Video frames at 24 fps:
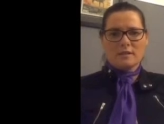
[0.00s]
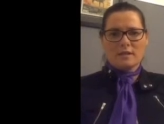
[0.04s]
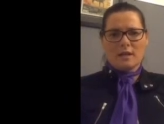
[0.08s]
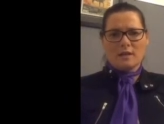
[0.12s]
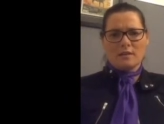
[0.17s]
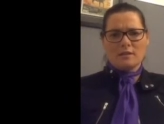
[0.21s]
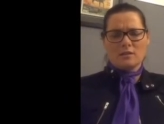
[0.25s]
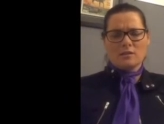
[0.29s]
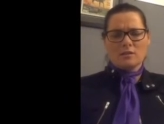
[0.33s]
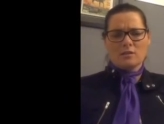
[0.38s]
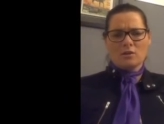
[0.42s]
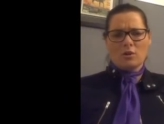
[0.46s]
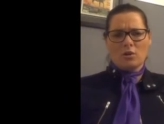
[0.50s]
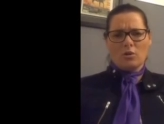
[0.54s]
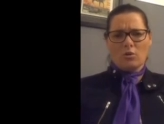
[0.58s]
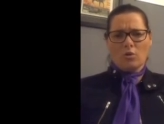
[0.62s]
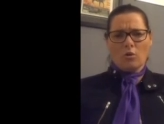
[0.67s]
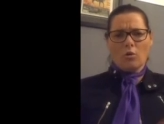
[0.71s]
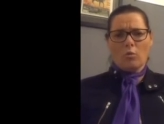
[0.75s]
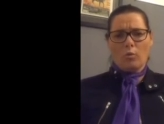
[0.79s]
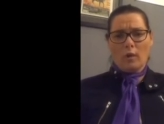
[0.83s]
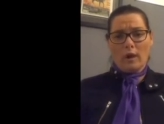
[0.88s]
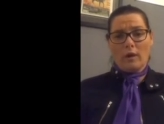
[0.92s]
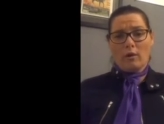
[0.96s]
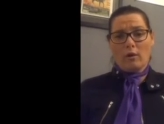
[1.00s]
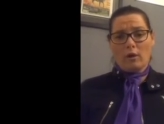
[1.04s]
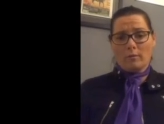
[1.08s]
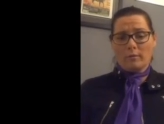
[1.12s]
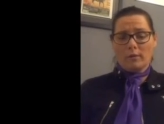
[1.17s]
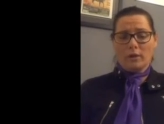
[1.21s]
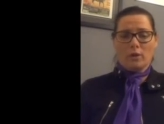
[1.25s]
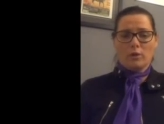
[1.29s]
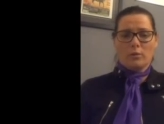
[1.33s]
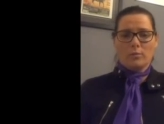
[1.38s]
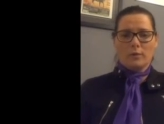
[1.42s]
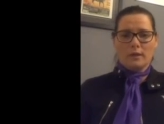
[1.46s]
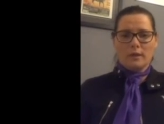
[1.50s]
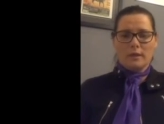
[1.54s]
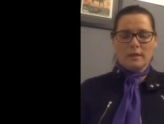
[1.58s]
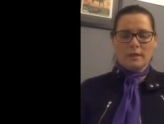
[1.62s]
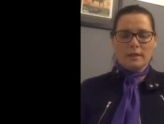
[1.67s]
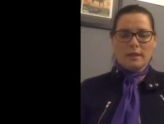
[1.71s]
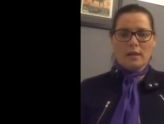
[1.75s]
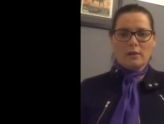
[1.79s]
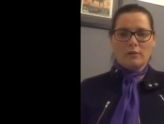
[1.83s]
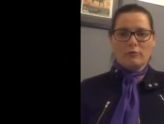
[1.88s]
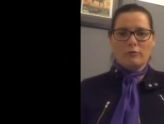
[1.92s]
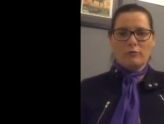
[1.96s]
States, so, or where I'm going to be in
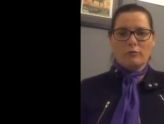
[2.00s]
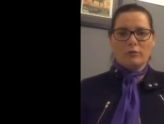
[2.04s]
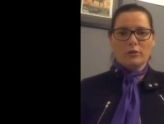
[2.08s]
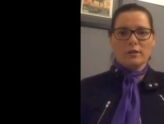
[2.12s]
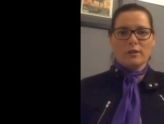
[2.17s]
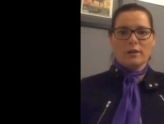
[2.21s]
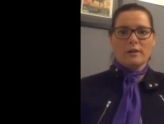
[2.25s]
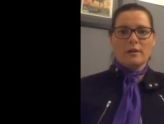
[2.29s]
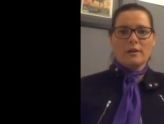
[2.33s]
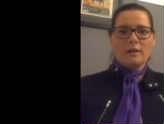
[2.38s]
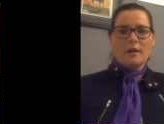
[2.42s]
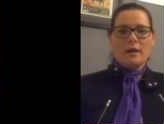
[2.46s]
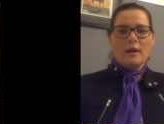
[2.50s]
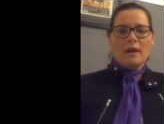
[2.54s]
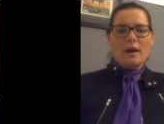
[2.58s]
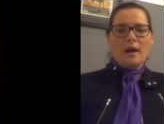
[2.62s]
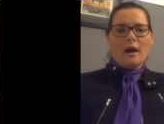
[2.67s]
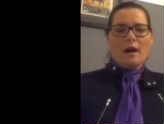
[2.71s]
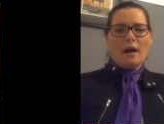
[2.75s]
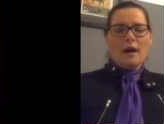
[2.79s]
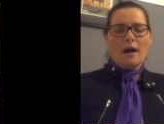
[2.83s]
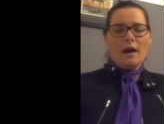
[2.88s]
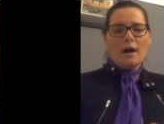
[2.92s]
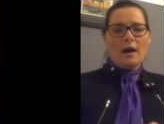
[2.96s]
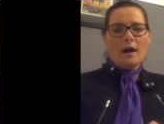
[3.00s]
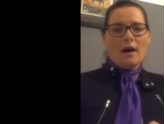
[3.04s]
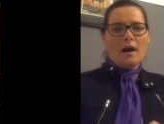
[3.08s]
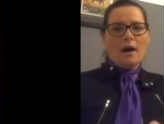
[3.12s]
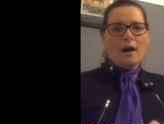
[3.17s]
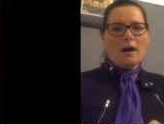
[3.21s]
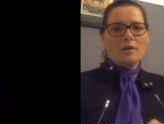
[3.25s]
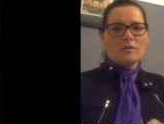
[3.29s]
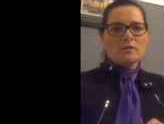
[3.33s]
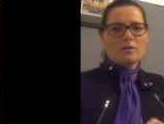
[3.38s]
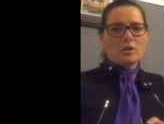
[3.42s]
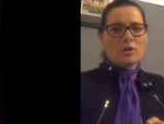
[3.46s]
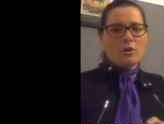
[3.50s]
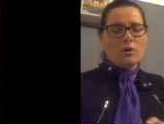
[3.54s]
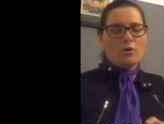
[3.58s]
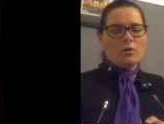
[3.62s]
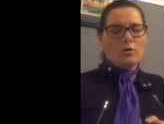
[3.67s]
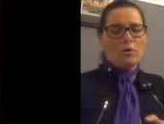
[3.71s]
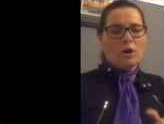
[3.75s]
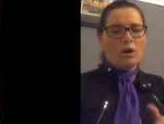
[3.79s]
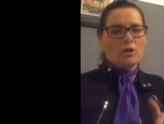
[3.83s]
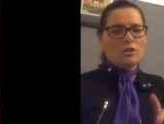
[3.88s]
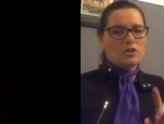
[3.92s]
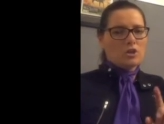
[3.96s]
California.
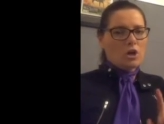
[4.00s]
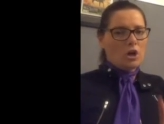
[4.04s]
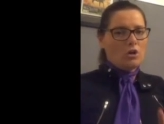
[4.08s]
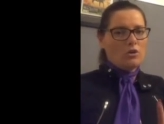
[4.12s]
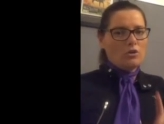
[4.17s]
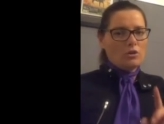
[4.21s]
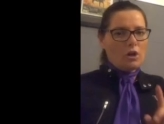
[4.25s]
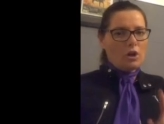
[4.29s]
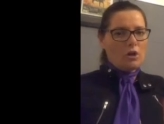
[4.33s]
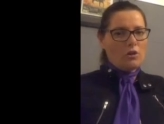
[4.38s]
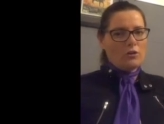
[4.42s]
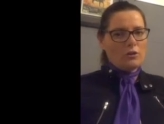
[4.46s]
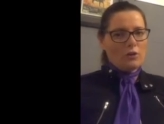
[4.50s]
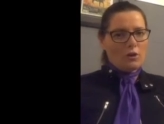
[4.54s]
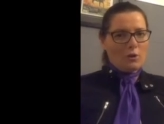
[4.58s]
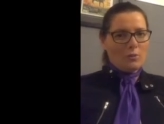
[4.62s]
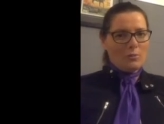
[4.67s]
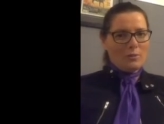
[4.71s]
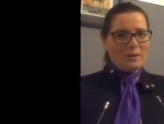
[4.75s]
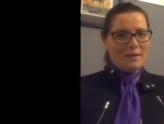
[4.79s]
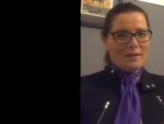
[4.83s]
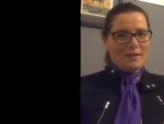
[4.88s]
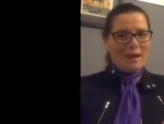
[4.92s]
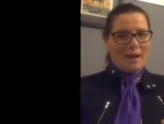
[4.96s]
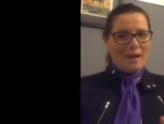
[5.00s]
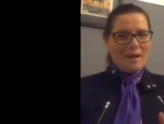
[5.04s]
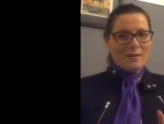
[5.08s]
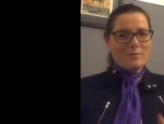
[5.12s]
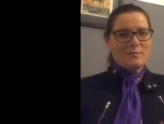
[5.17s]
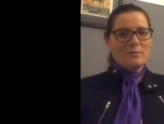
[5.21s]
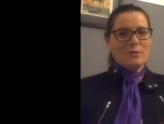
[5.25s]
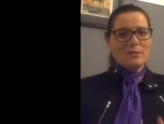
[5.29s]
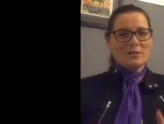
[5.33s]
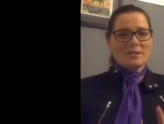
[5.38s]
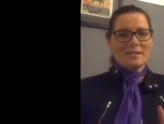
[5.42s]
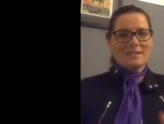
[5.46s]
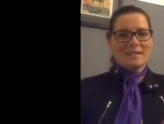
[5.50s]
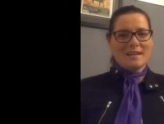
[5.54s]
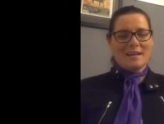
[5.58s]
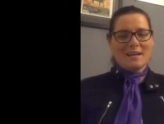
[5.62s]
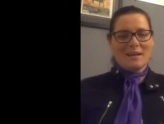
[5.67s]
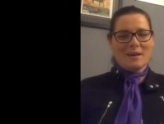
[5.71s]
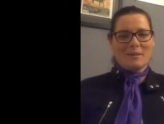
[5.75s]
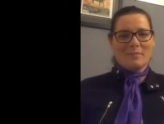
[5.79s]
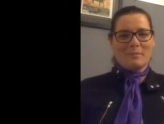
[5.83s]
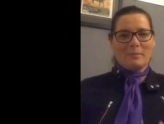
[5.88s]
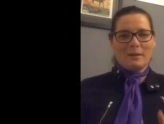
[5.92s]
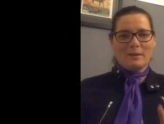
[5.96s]
So I don't know that I'll be able to stay
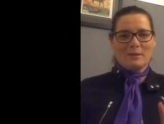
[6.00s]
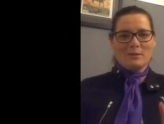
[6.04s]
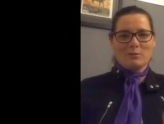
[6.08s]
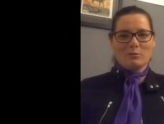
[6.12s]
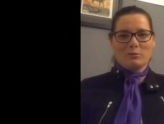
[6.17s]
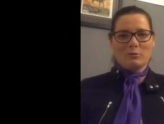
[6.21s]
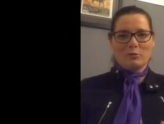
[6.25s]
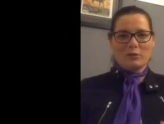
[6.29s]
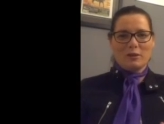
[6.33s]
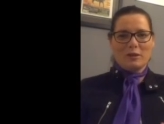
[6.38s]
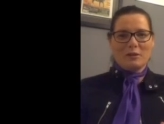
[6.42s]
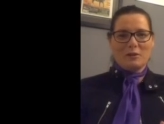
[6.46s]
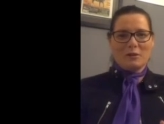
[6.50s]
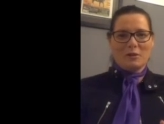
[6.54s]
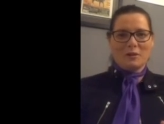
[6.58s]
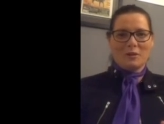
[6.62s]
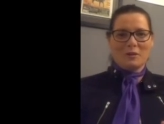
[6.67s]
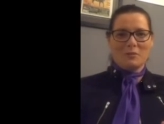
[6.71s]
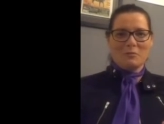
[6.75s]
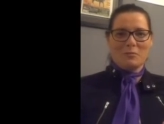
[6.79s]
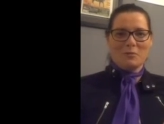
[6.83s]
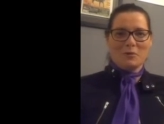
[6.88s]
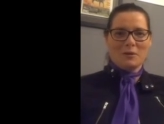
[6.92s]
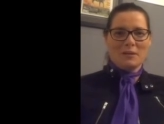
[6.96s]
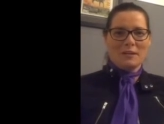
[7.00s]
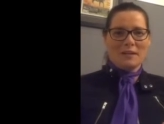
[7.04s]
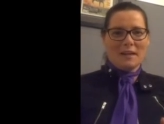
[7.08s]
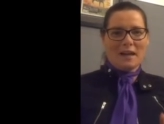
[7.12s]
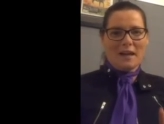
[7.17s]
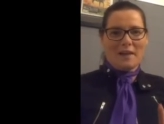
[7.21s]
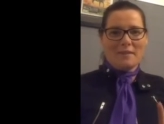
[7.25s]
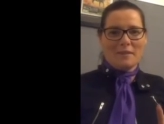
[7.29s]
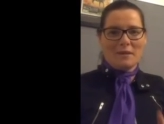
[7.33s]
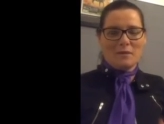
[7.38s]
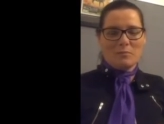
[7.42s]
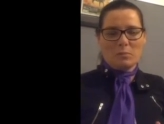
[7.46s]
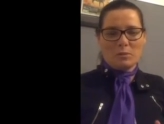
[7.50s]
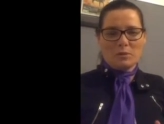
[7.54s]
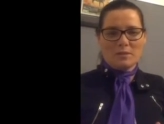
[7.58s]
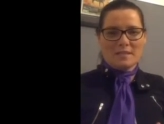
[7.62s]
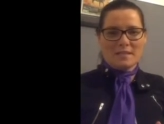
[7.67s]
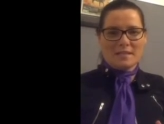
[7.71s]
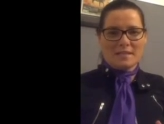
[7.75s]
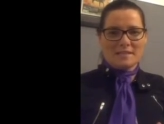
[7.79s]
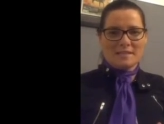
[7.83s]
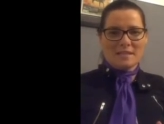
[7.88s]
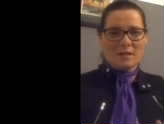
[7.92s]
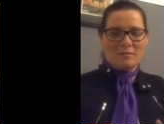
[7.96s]
up until 3 o'clock in the morning and then
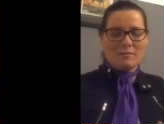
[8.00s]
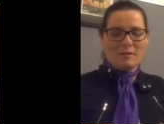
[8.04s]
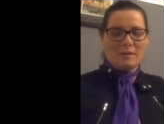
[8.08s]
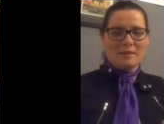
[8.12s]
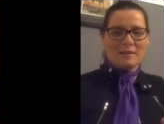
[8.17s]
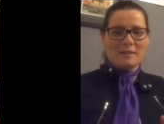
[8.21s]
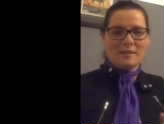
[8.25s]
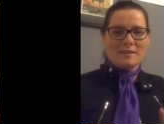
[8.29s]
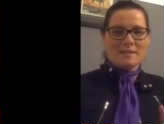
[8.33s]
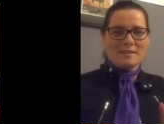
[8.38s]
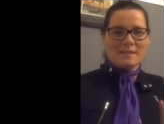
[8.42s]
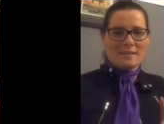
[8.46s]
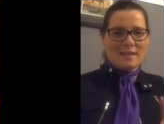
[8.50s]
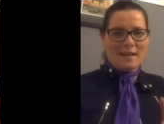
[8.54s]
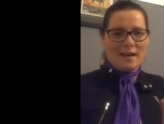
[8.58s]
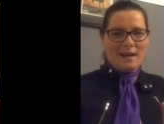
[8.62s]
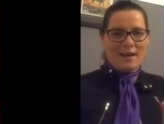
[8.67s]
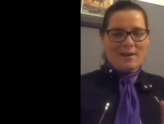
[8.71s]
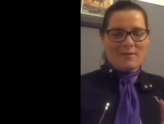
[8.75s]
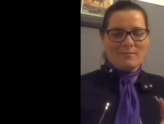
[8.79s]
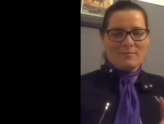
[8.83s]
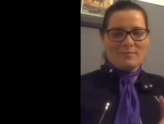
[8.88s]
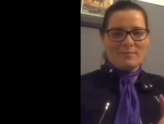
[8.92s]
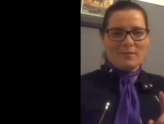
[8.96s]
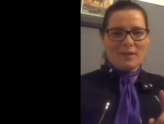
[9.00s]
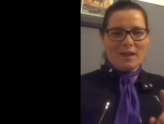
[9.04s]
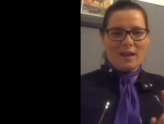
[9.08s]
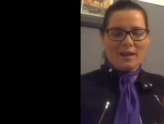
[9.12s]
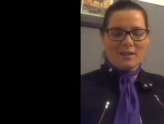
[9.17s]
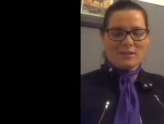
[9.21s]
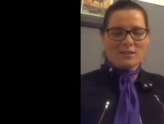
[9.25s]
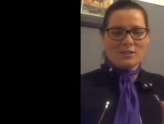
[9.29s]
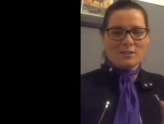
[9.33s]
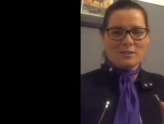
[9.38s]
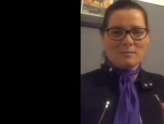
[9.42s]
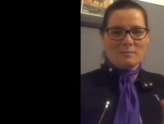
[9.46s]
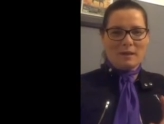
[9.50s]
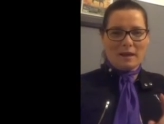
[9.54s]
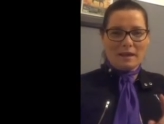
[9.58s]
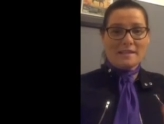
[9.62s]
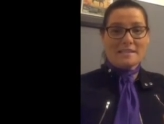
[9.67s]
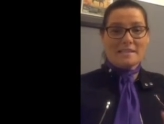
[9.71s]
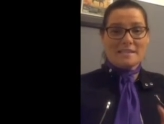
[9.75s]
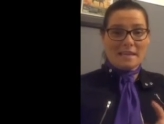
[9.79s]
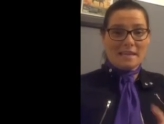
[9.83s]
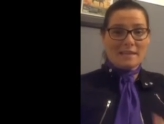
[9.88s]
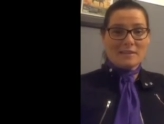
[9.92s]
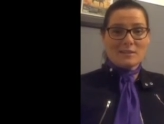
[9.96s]
present something that's actually
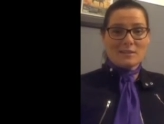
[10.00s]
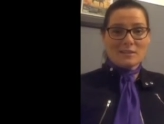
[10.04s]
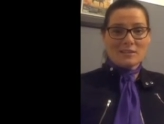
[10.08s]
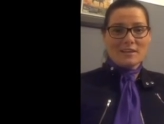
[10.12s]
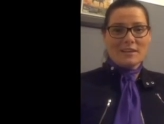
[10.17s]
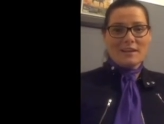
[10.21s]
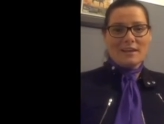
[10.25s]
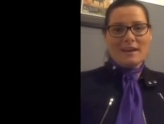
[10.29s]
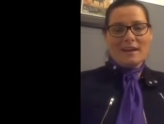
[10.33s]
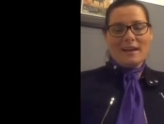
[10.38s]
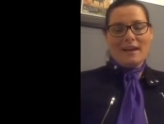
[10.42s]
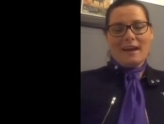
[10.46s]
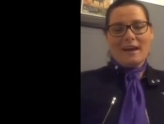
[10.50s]
makes sense